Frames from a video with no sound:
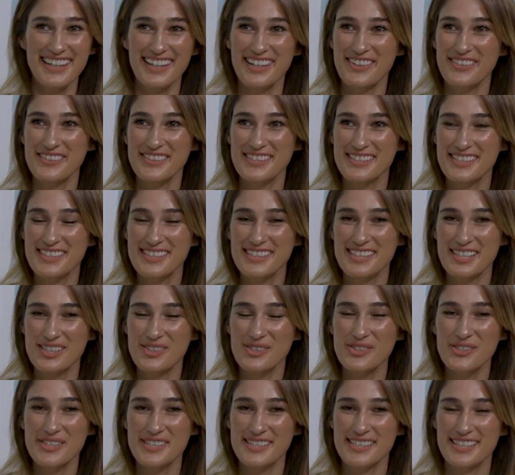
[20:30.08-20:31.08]
It was just
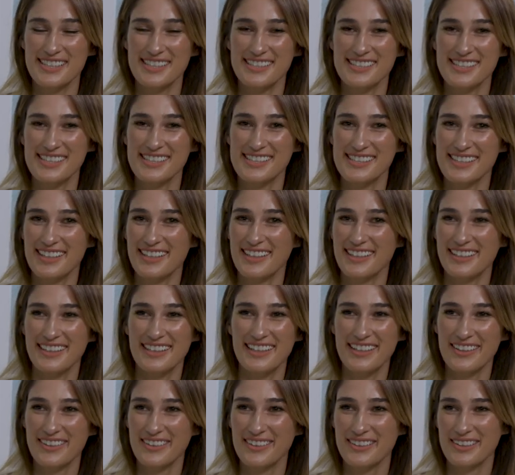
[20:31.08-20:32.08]
interesting. She said it
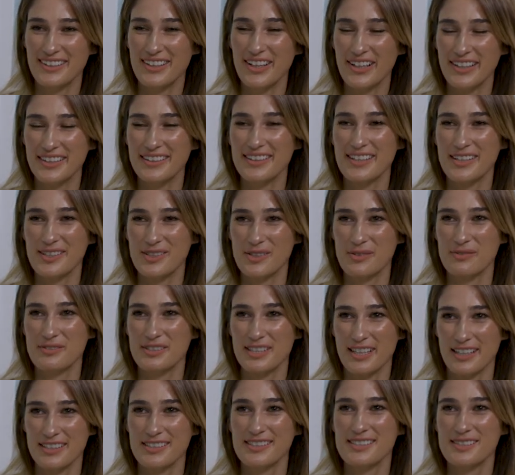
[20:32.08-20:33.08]
now, like, that you've
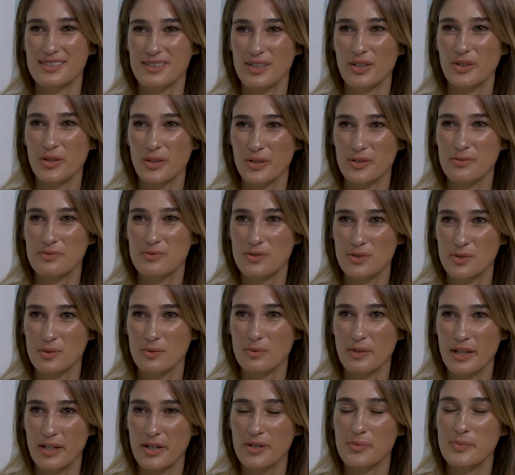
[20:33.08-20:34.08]
touched a lot of
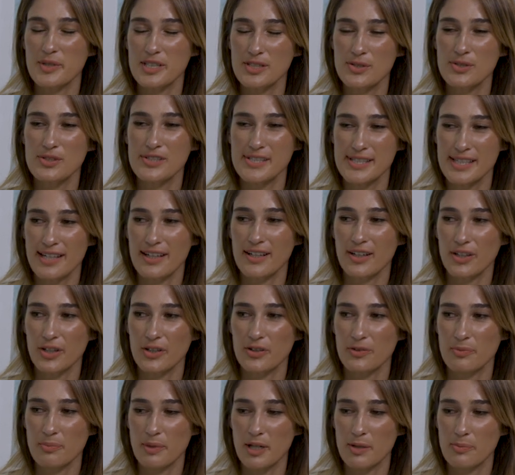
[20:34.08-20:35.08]
we do see it. A
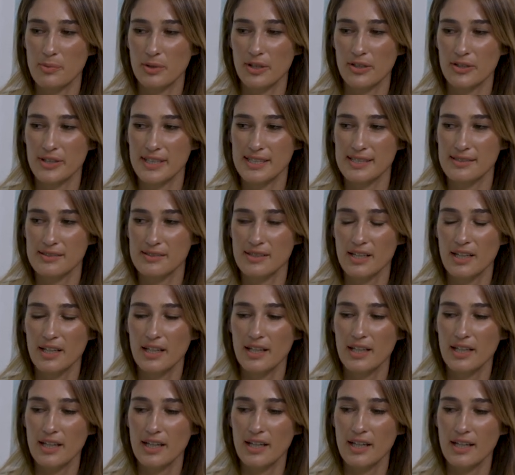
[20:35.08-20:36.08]
lot of people are
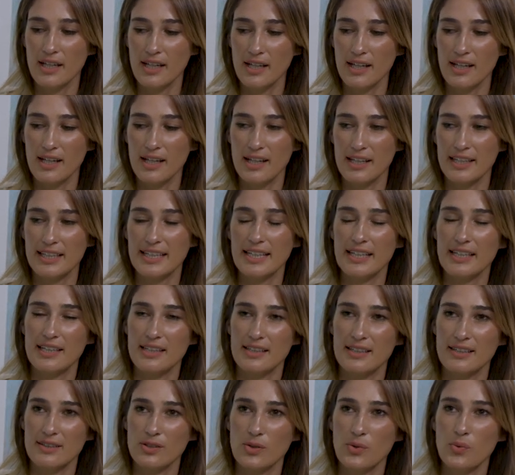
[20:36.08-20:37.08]

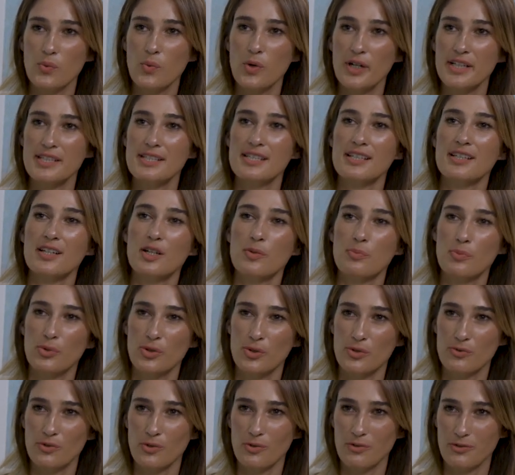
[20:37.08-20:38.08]
getting or wanting
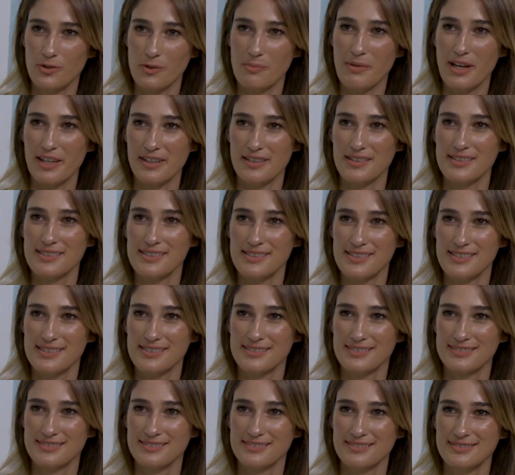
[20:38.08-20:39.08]
approval from others
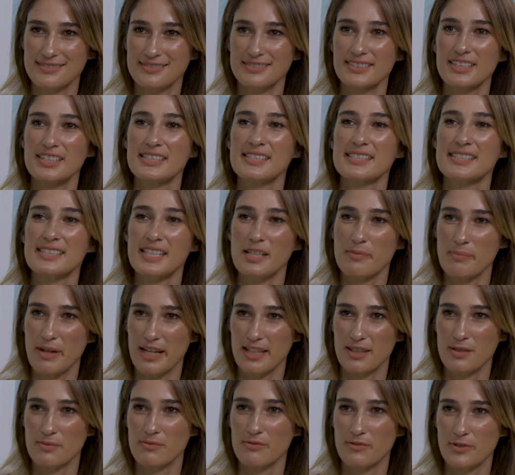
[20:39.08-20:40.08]
because it's going to
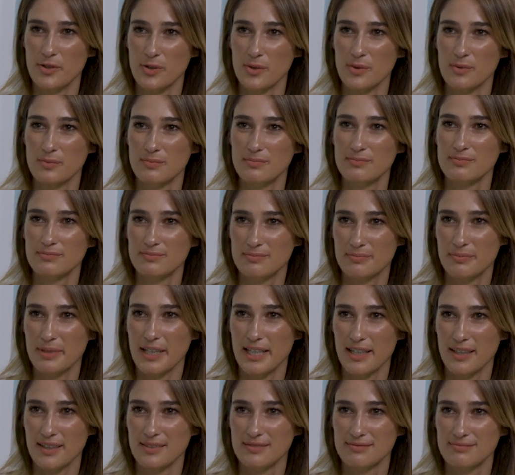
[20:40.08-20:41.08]
make them feel
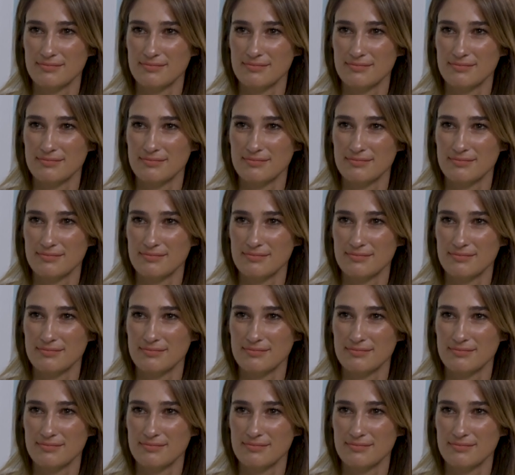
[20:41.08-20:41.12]
better.